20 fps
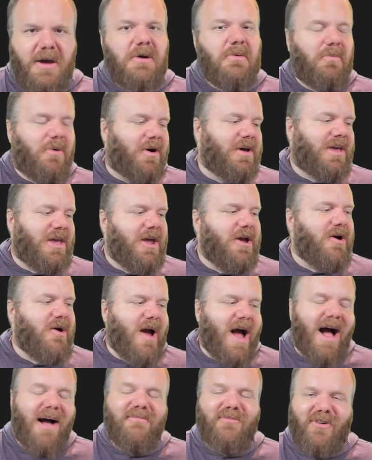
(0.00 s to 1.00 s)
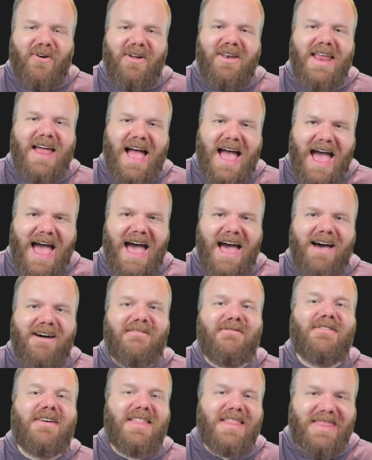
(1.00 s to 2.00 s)
Well, here I'm going to
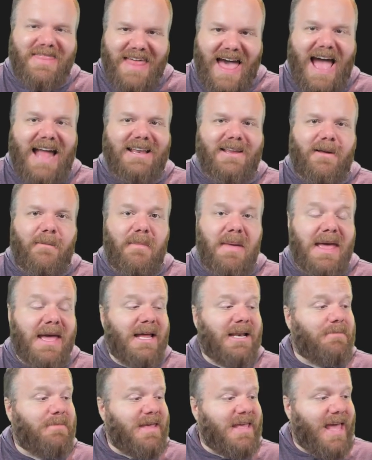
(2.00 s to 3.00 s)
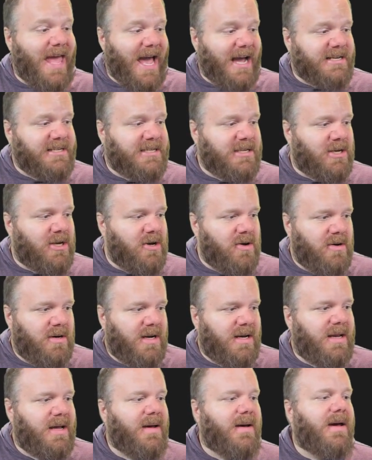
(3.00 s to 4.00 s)
have that command be
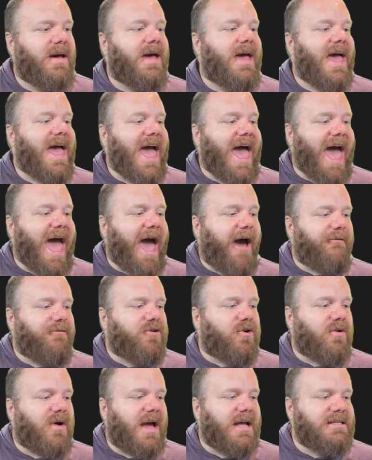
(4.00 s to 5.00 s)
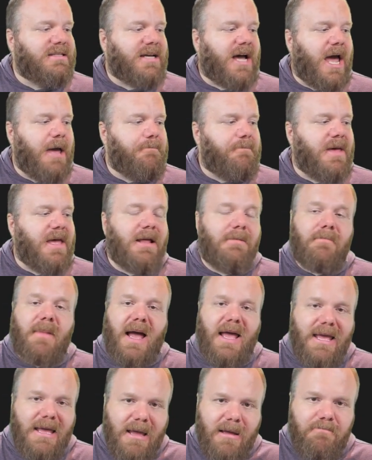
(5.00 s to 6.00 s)
executed after I type in
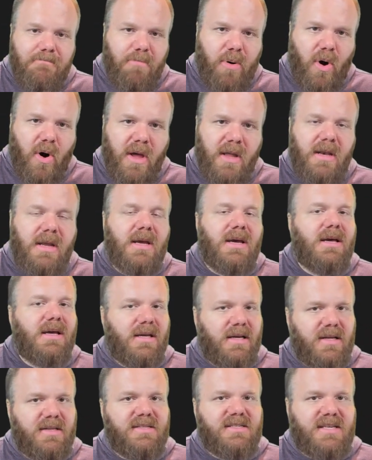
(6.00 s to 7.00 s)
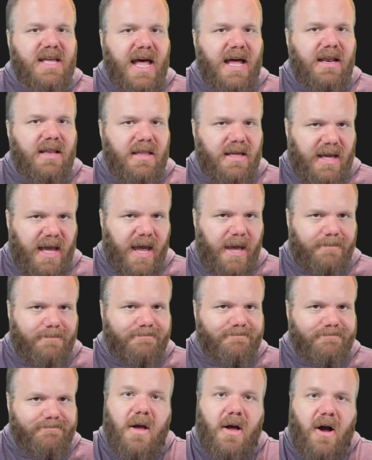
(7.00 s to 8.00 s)
my input inside of the game.
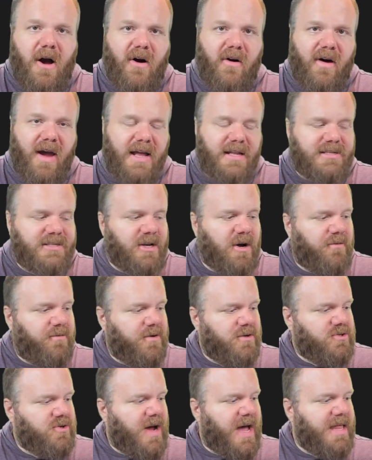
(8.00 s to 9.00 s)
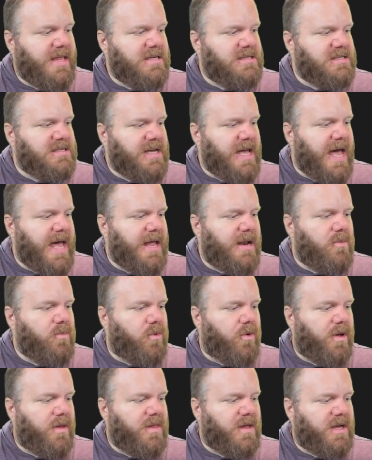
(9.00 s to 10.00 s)
All right, so if we try this again,
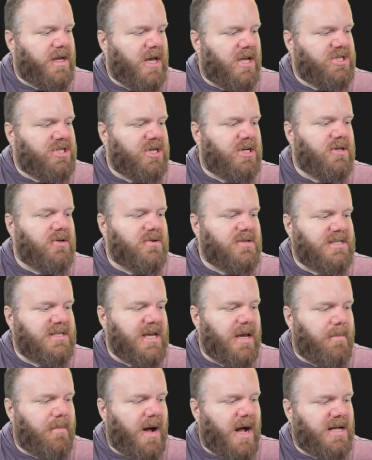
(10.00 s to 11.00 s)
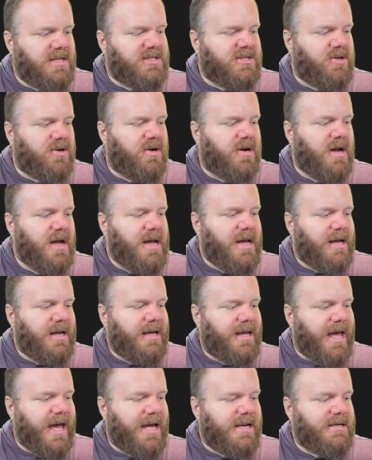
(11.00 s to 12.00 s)
we're in the kitchen, you see a monster,
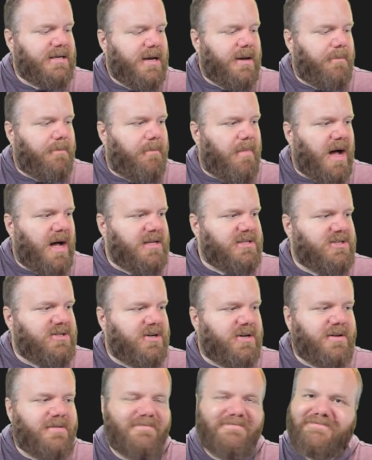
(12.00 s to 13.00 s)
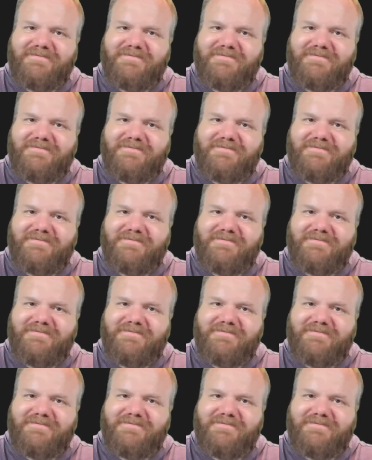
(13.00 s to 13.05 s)
get monster.